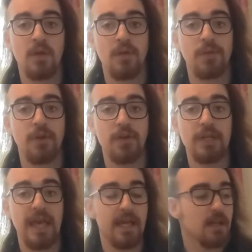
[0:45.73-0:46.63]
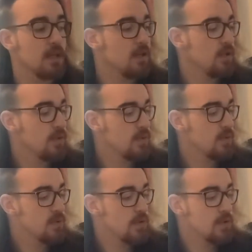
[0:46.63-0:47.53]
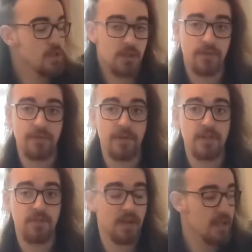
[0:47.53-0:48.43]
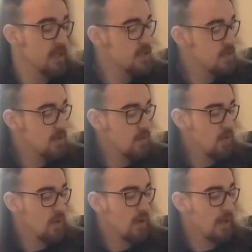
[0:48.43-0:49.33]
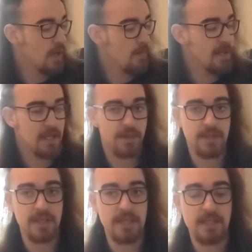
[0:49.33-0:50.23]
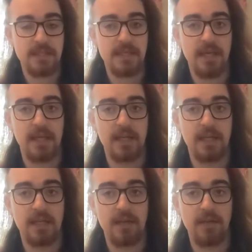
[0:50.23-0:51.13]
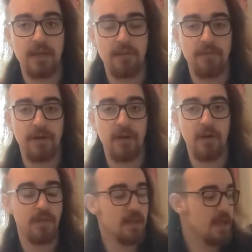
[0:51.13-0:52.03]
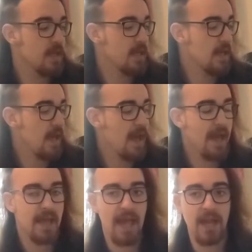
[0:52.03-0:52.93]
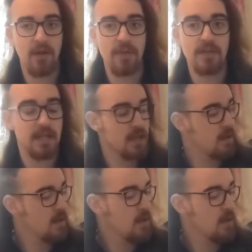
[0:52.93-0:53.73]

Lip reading: So you can use just your first finger to hit the second fret on the A and on the D.